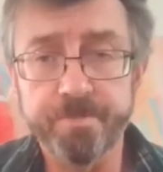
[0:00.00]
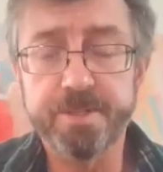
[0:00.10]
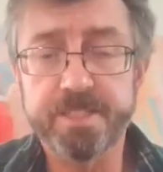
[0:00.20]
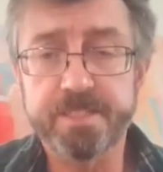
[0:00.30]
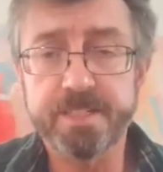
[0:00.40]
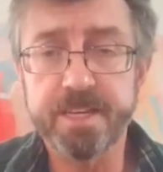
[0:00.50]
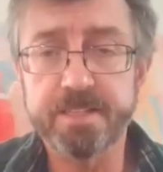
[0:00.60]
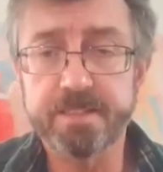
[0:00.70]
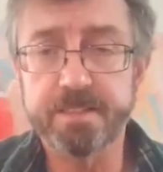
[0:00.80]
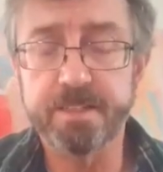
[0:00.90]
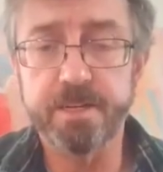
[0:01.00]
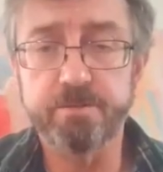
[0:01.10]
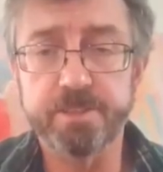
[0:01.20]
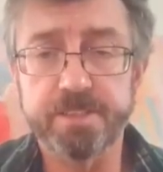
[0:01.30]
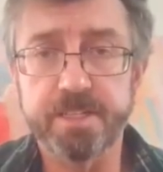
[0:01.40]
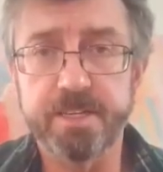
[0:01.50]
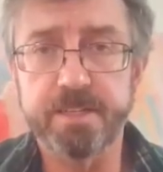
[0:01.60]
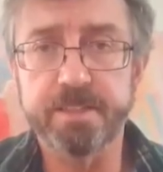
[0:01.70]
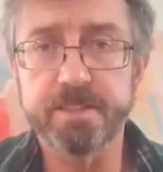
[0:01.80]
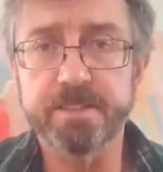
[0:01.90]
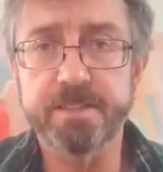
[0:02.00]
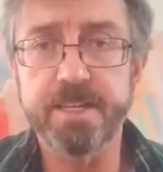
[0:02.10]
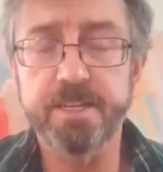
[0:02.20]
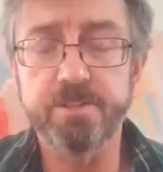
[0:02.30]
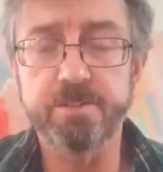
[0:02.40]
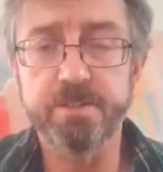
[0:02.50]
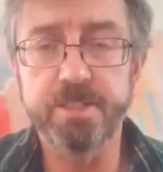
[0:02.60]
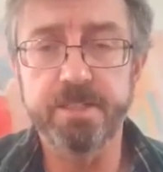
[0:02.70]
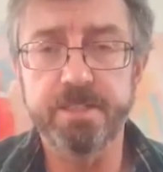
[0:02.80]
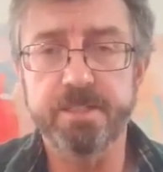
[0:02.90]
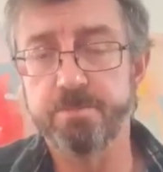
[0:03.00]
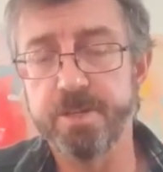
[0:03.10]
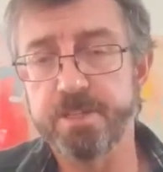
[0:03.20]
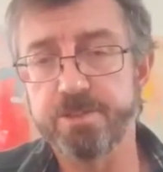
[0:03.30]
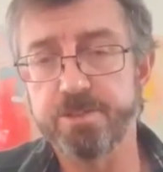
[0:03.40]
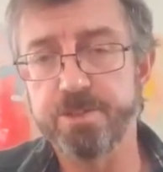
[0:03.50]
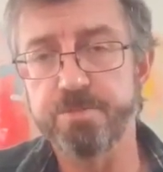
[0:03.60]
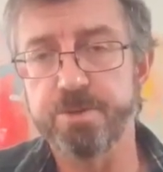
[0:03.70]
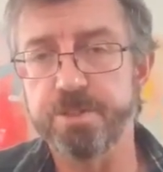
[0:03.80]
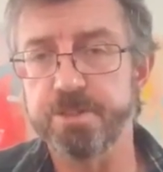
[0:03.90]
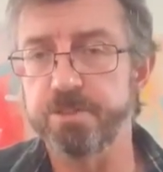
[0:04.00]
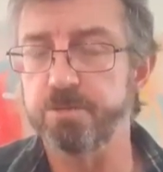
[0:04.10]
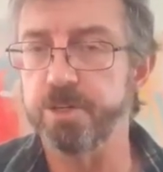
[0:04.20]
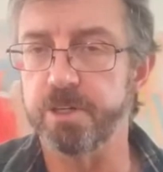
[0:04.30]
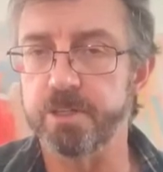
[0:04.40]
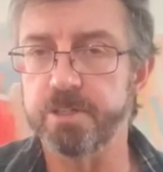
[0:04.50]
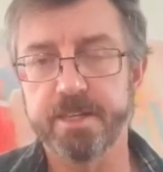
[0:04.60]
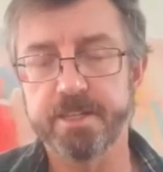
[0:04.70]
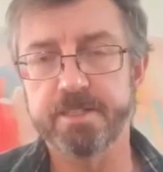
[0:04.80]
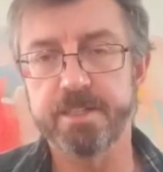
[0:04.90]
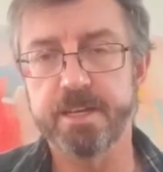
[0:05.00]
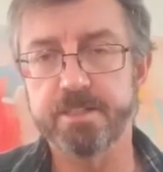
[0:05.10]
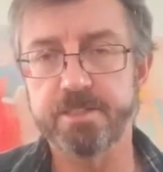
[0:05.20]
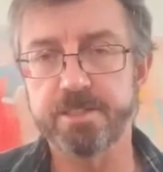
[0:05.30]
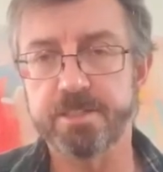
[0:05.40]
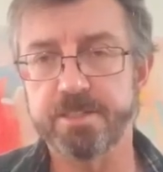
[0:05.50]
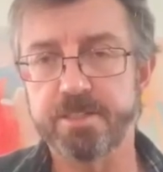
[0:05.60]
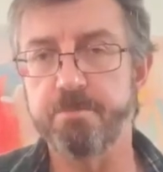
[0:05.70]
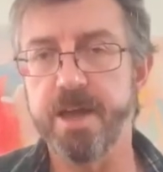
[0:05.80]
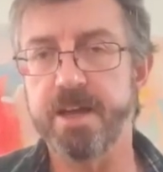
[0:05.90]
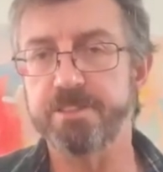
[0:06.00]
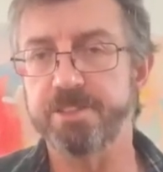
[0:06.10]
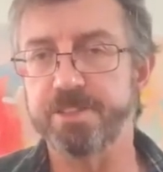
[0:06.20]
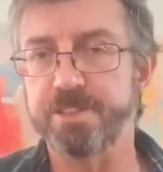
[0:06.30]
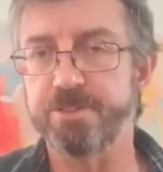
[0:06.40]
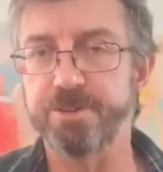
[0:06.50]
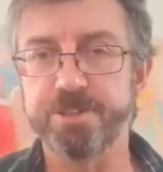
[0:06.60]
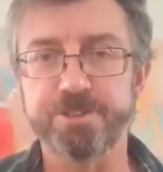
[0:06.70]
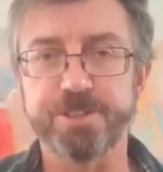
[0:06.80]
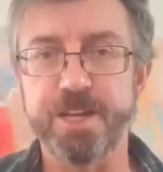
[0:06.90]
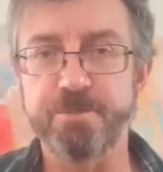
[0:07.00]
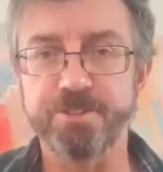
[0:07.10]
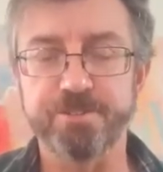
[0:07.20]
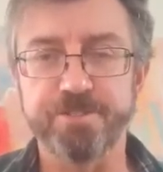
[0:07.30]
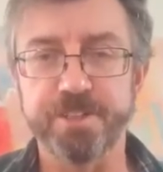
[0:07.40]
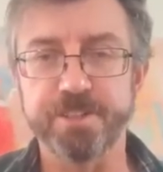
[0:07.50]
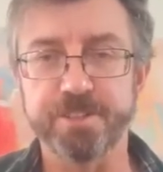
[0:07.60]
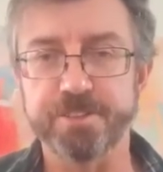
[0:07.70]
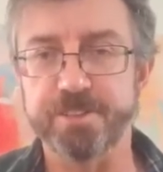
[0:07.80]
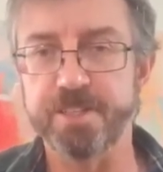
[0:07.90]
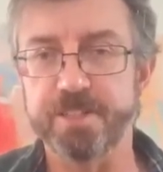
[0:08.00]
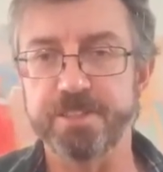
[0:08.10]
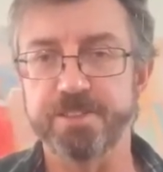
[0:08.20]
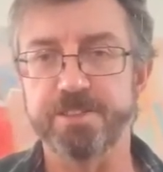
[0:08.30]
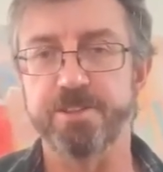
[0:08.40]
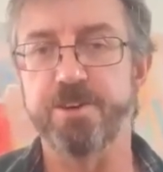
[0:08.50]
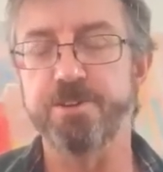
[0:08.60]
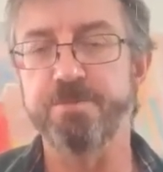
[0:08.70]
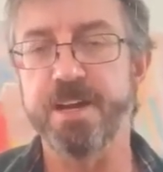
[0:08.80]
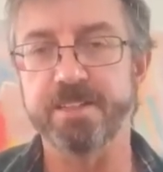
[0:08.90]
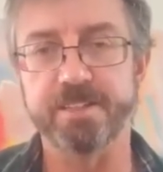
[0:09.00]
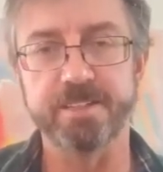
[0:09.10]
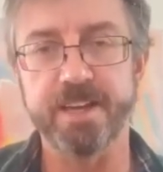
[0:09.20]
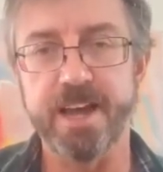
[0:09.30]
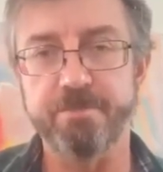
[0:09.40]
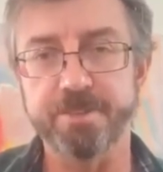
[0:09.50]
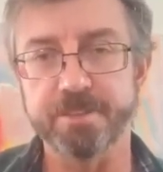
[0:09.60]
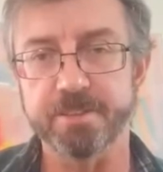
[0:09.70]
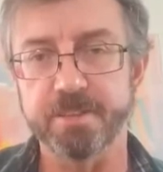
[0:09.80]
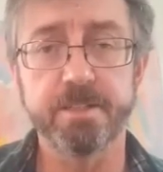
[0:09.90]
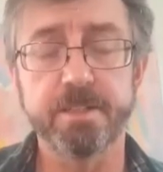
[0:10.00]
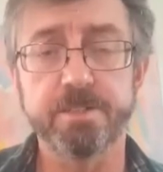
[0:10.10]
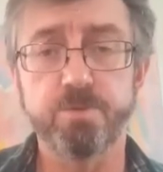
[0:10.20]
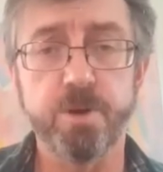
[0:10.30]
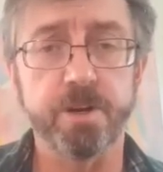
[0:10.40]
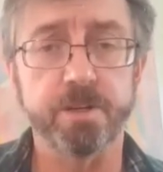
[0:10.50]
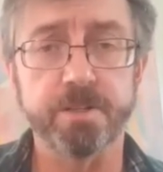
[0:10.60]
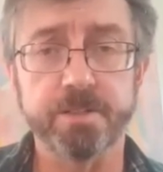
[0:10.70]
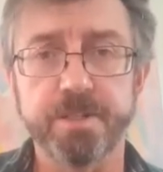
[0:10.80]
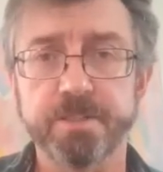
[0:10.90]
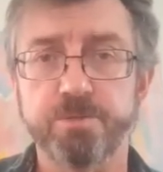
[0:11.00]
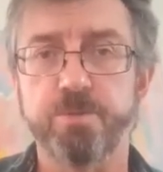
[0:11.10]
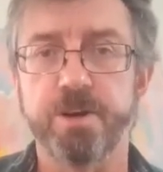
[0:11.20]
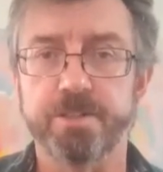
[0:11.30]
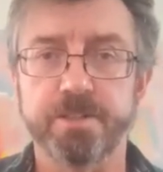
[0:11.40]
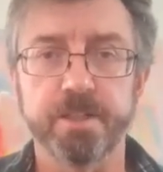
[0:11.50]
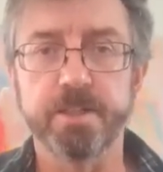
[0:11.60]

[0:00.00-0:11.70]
But the second thing I would say is that you need to make sure you put in the work. It's not just magic where you snap your fingers and it just automatically happens. It is work, but it's worth it.